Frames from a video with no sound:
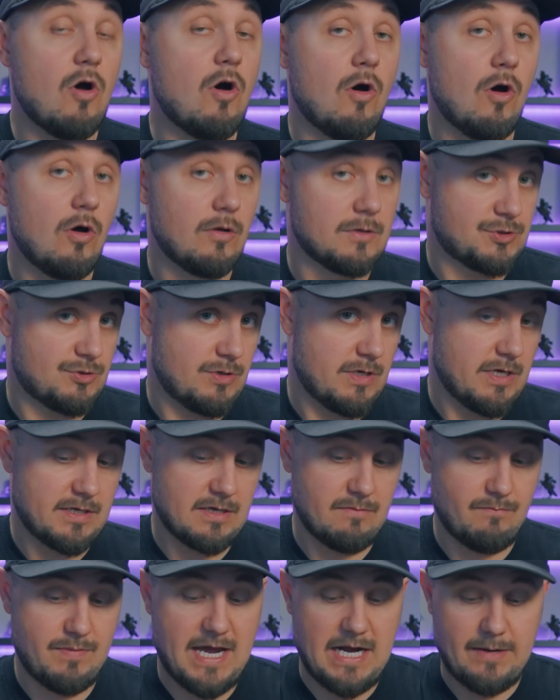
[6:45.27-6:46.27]
ultra
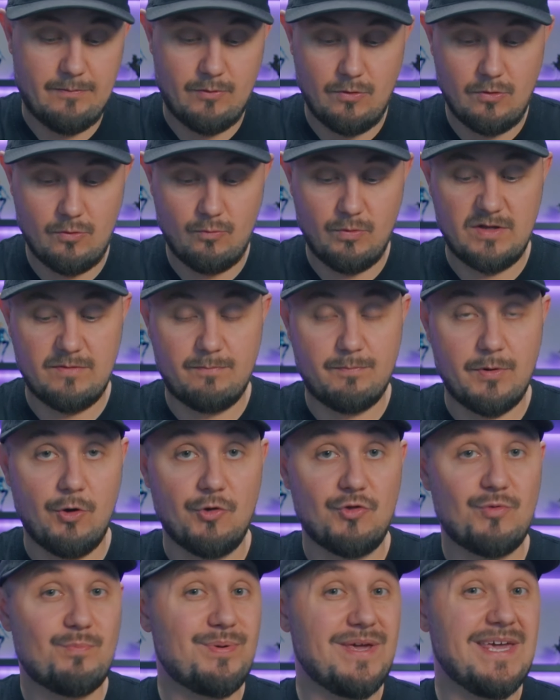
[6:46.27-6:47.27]
compatible with
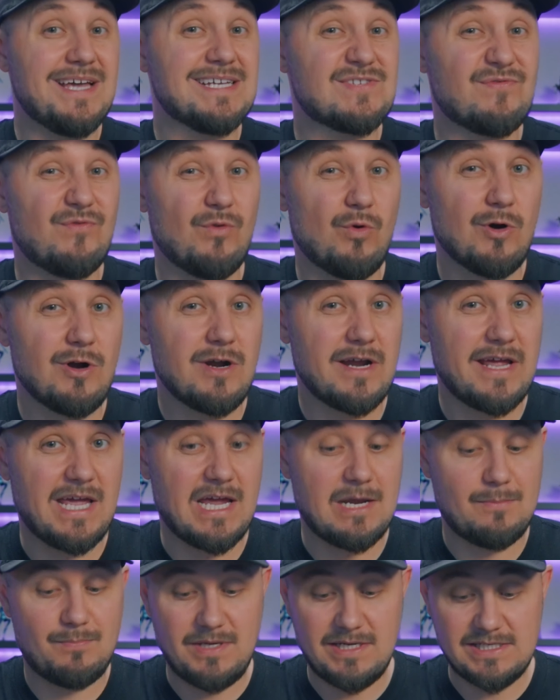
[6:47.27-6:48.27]
both PS4
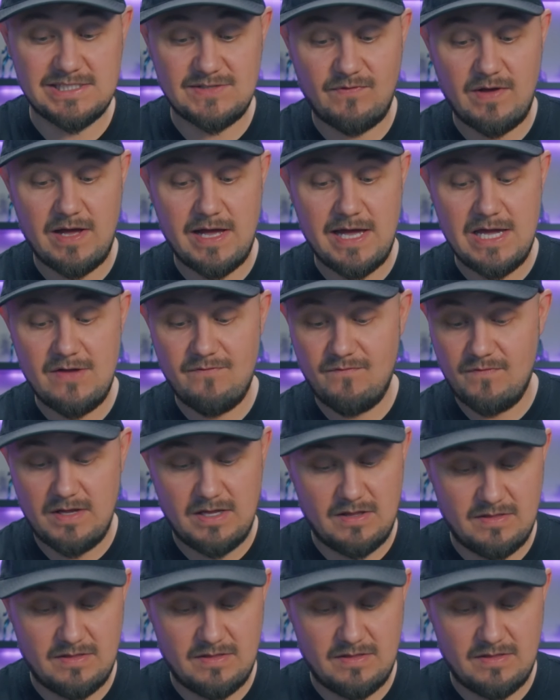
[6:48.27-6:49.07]
and PS5.